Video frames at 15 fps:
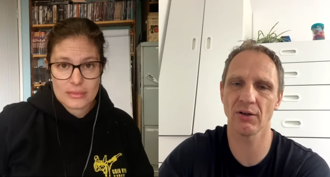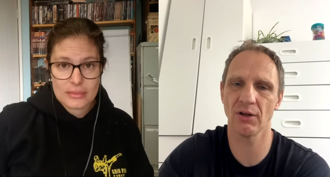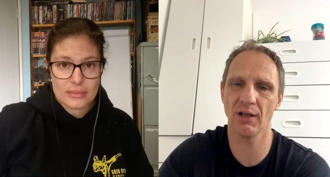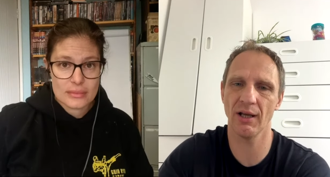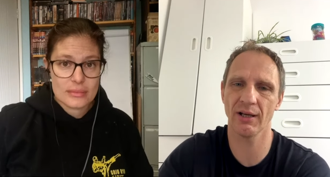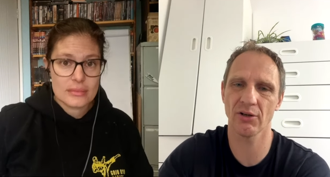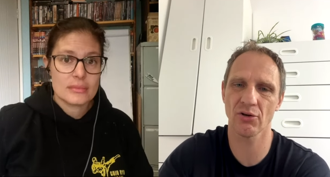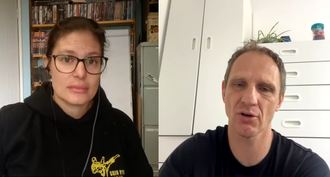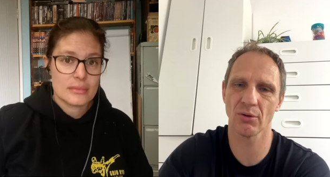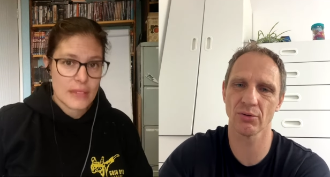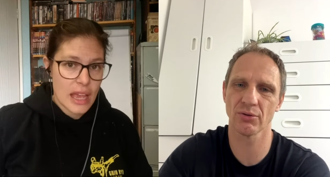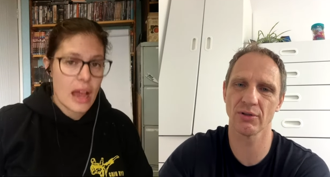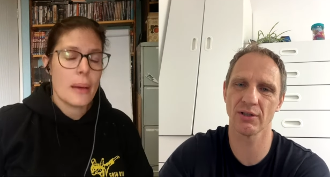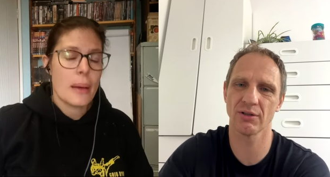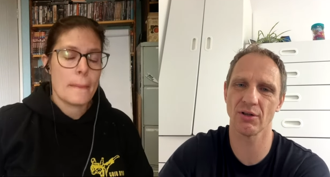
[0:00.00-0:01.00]
Speaker 1: leg you
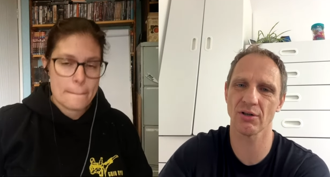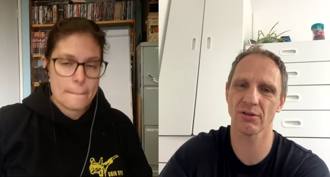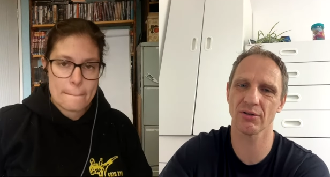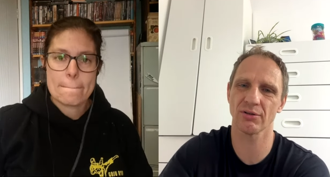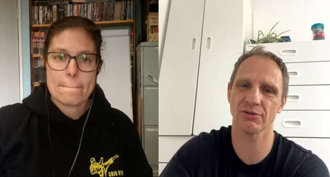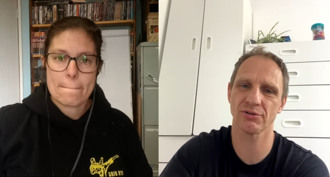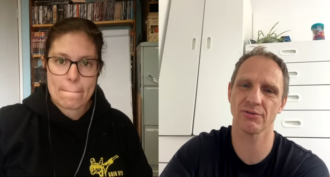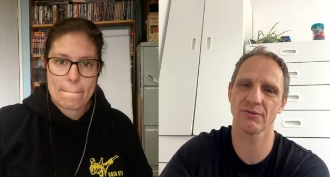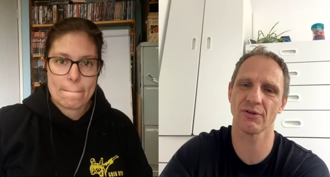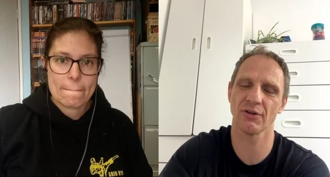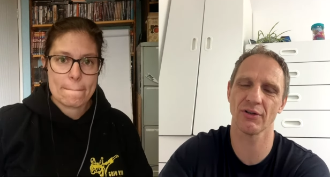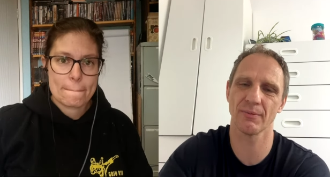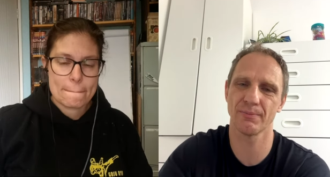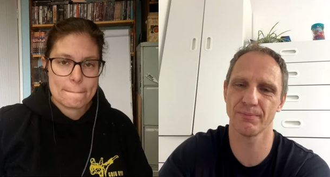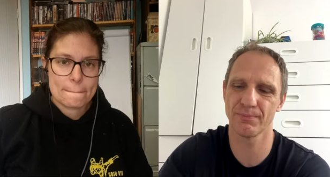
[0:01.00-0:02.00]
yeah. doctors you've
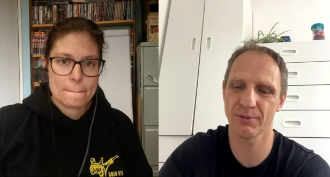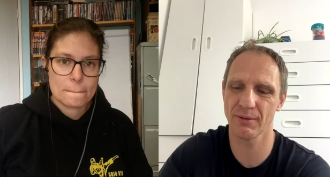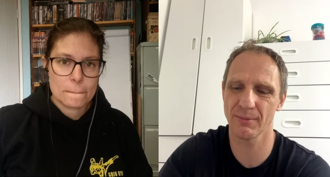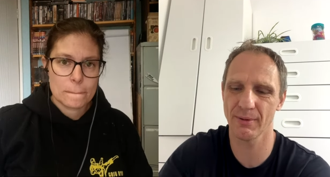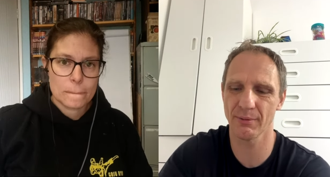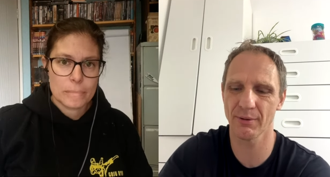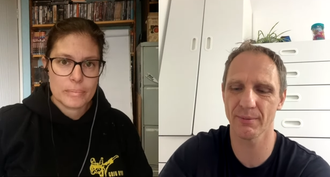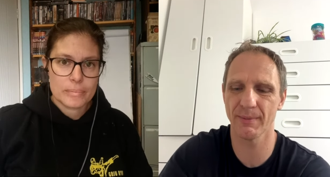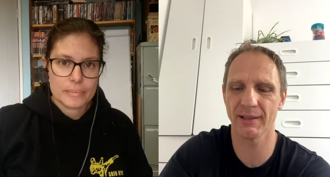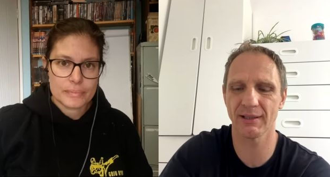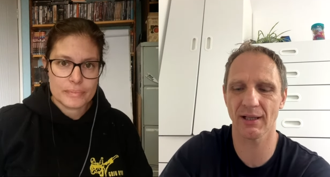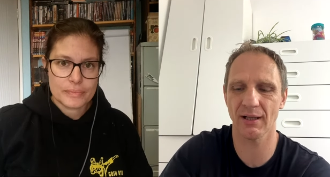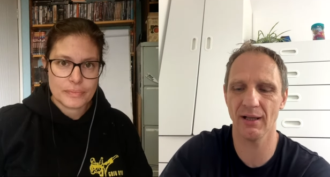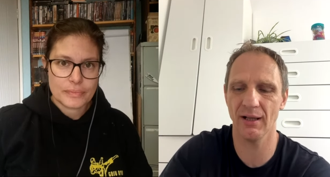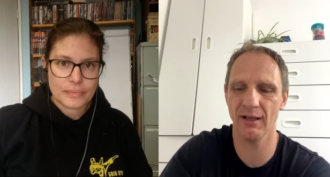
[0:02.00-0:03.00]
got a problem with
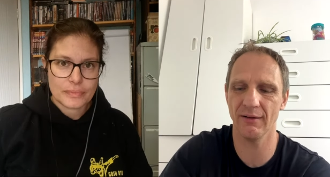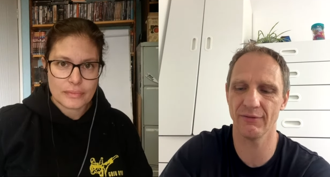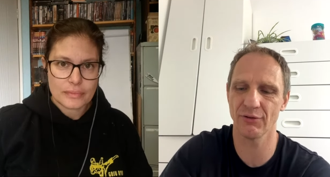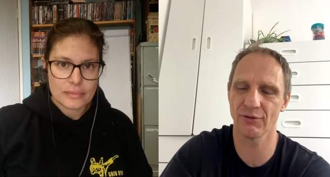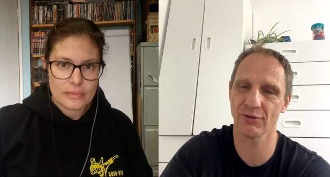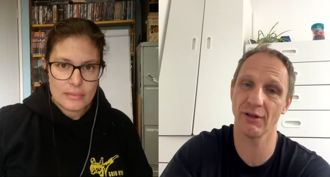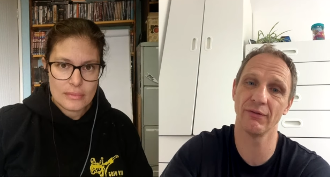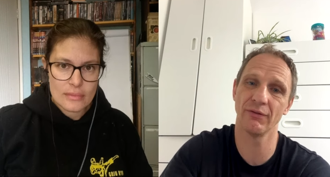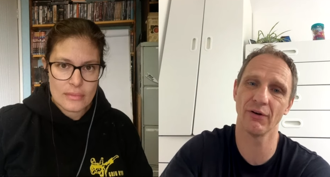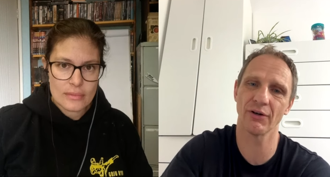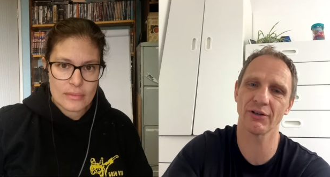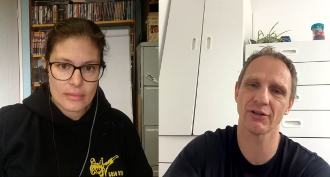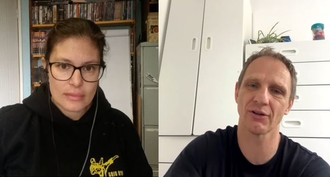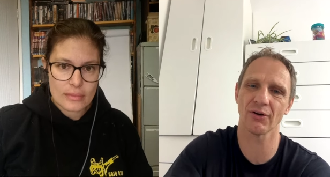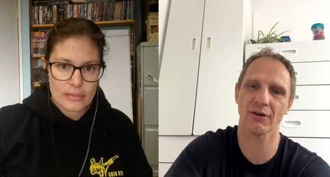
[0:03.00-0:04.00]
mental health you
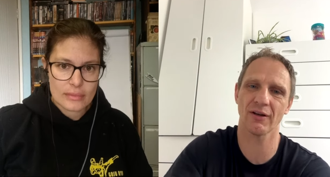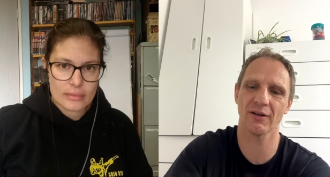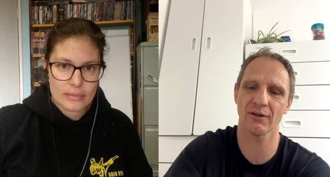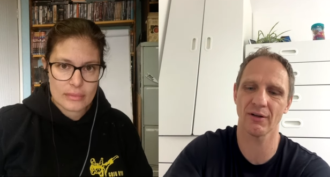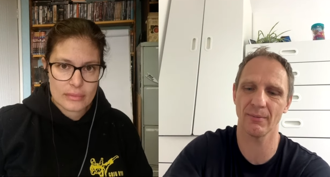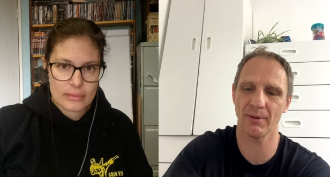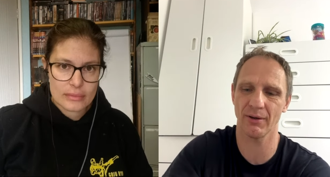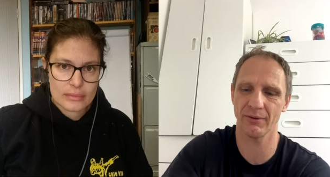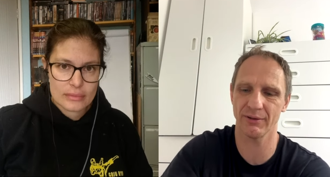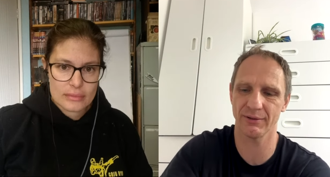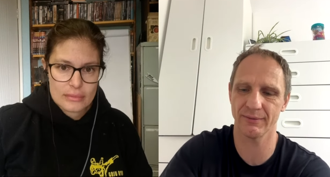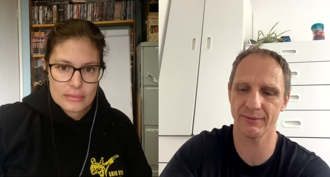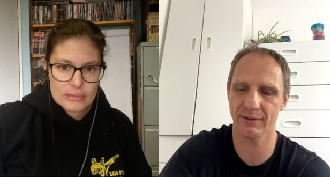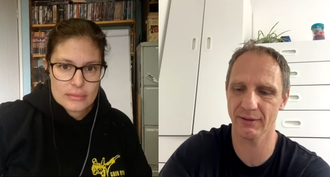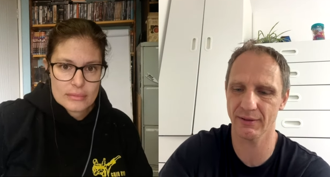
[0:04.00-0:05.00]
avoid talking about it
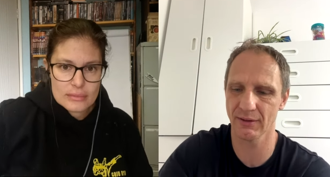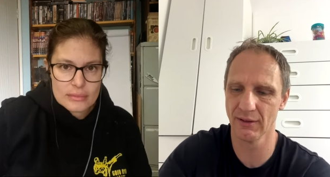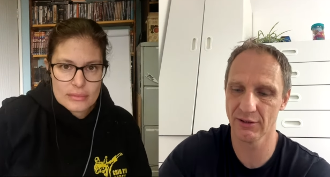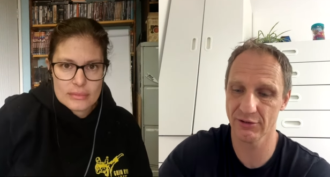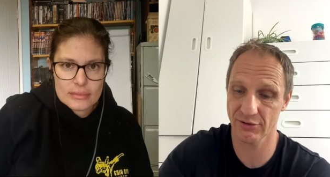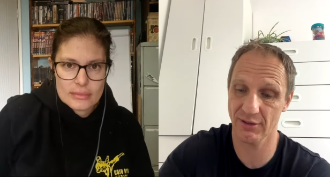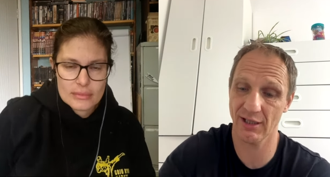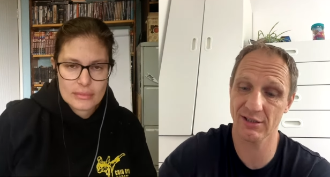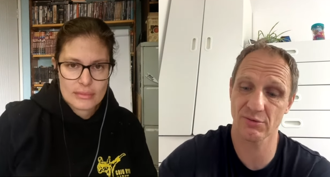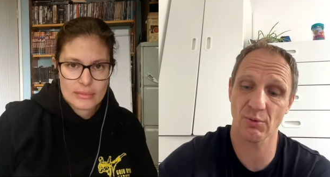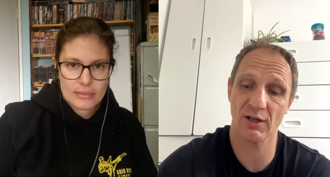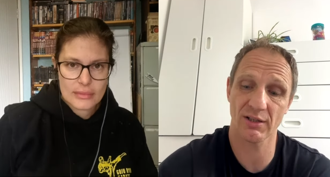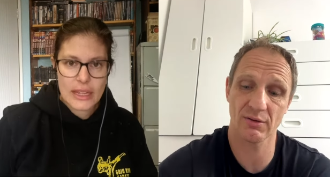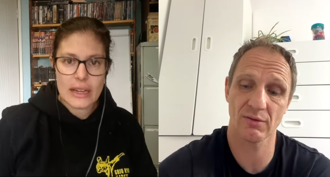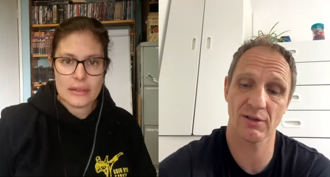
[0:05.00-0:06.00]
right so that's
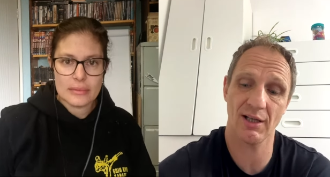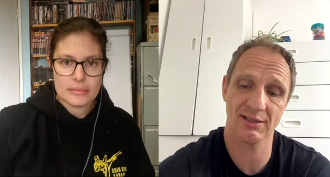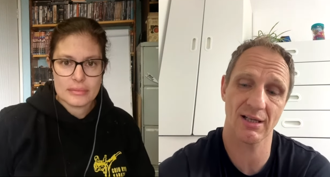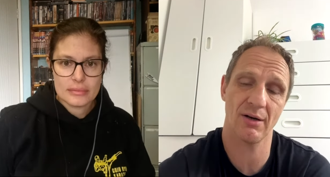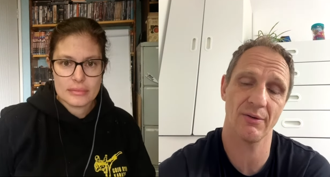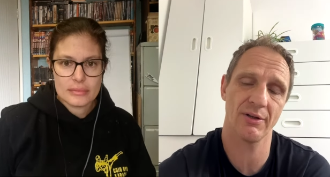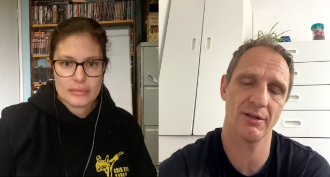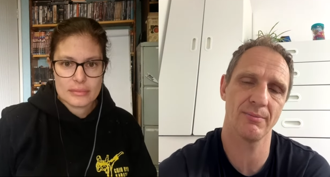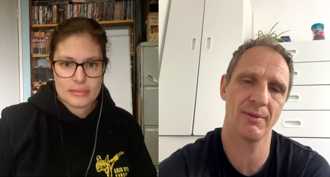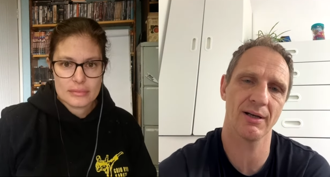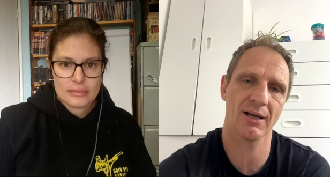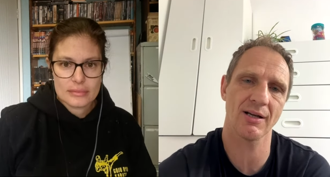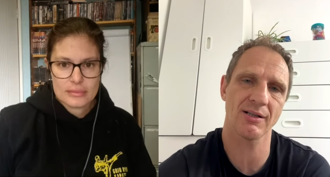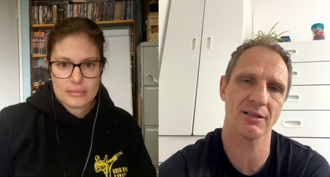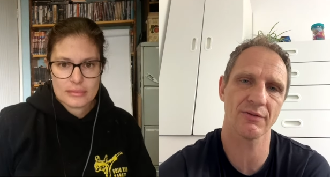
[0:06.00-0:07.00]
why yeah. how the
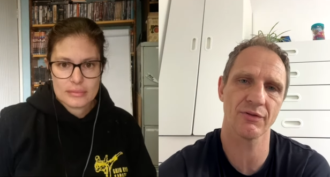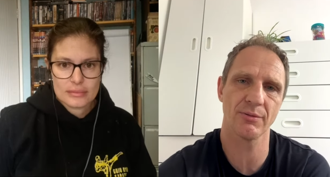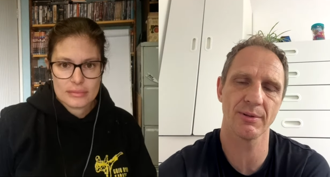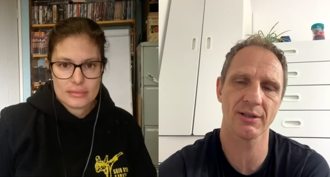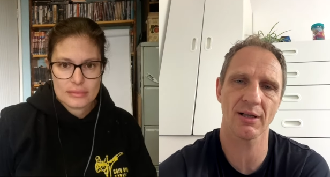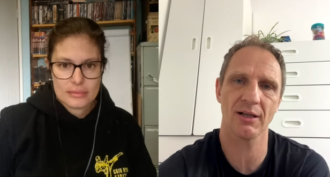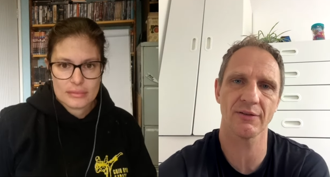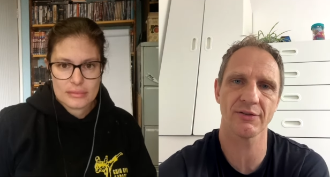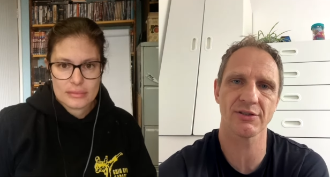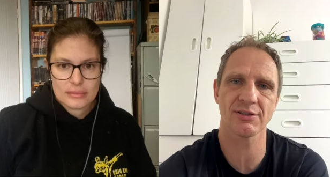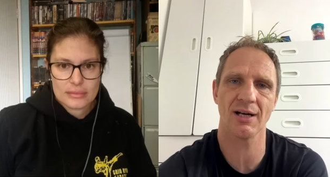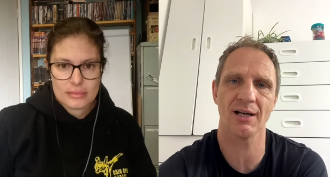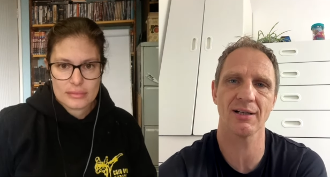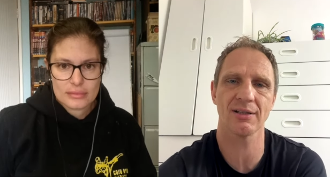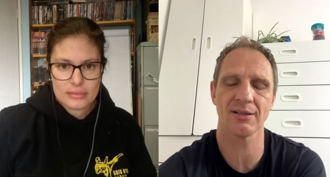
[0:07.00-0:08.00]
karate for mental health
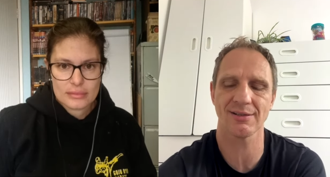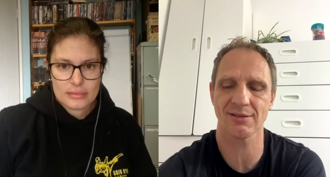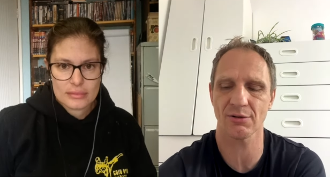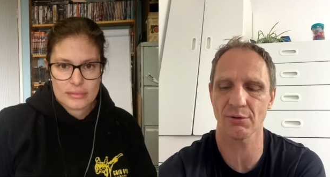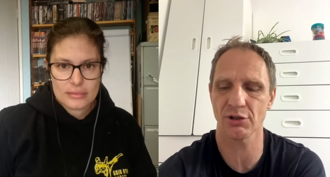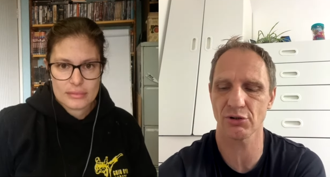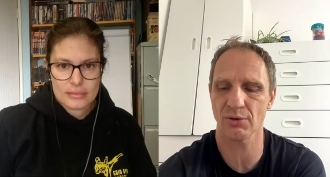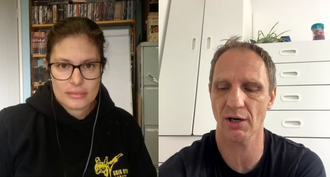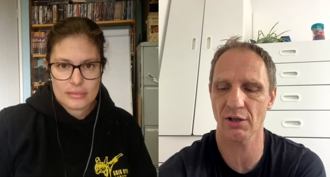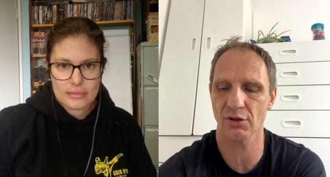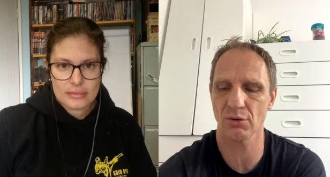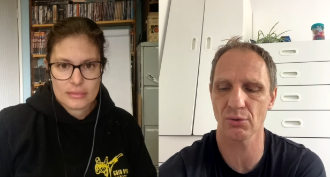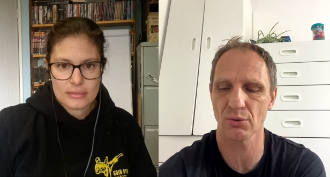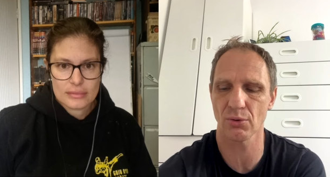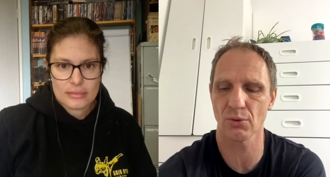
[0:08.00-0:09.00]
started so we try
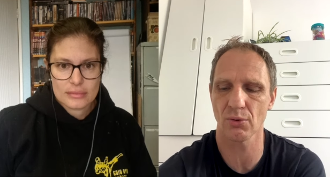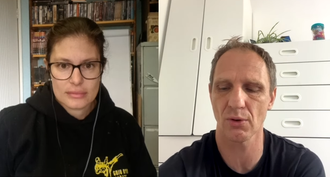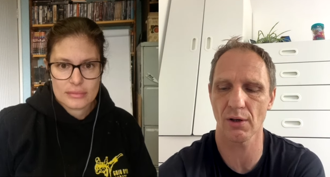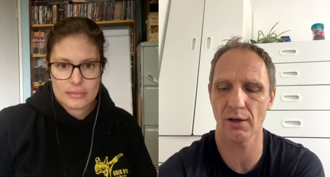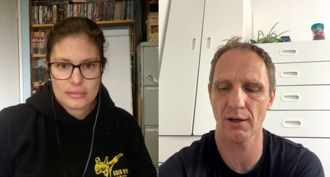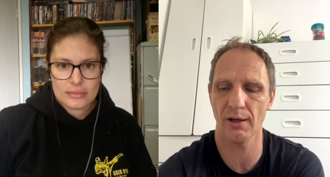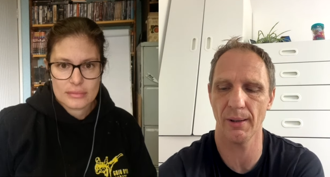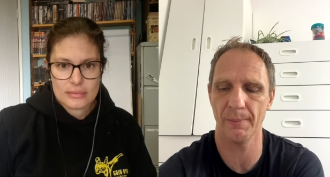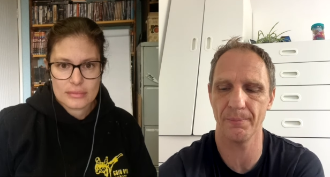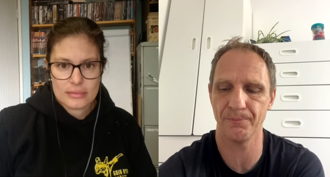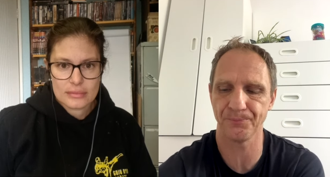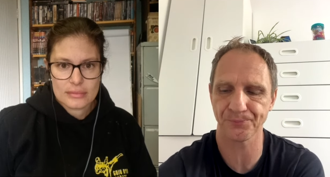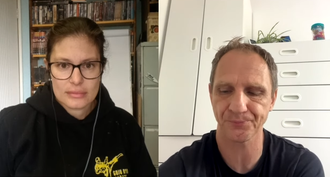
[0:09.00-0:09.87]
to um,